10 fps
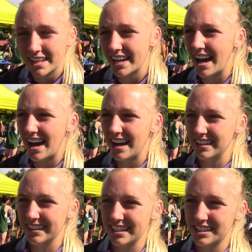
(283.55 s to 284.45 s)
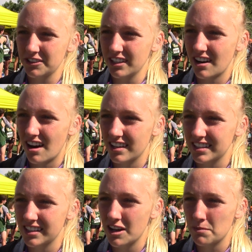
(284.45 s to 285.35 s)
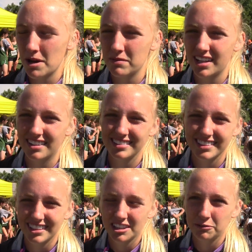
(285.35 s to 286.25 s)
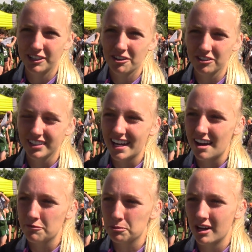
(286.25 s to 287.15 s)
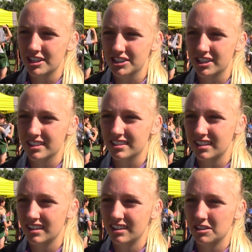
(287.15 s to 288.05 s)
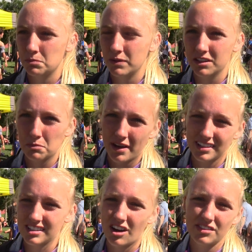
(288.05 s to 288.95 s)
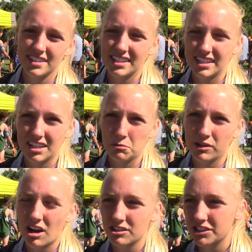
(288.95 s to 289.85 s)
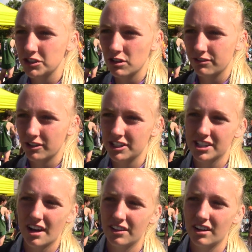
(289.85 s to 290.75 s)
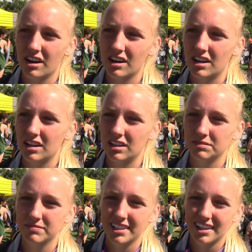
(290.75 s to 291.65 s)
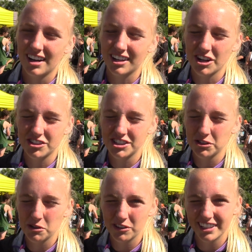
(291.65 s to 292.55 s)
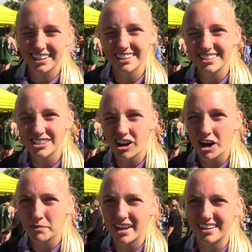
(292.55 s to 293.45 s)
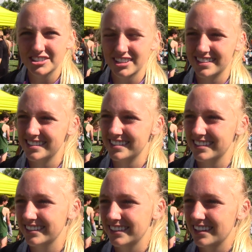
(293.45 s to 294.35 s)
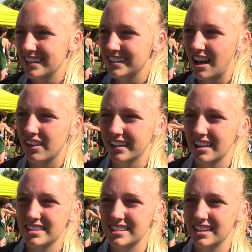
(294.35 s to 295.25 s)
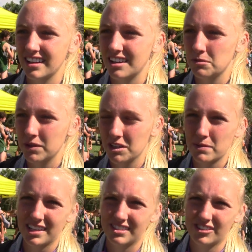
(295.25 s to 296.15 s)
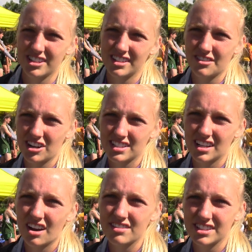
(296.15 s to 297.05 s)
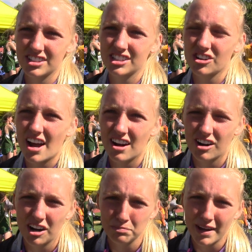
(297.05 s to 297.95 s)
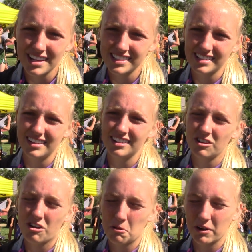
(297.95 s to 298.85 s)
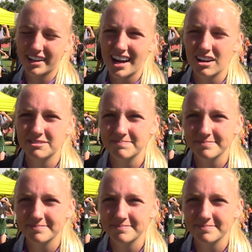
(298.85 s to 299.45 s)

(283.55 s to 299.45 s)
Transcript: Yeah, I think it's really awesome. I mean, we don't really have pressure to be the best on the team. We all just do it for each other. Our coaches do a really good job at just telling us to be the best version of ourselves and just try our best, and it'll all work out.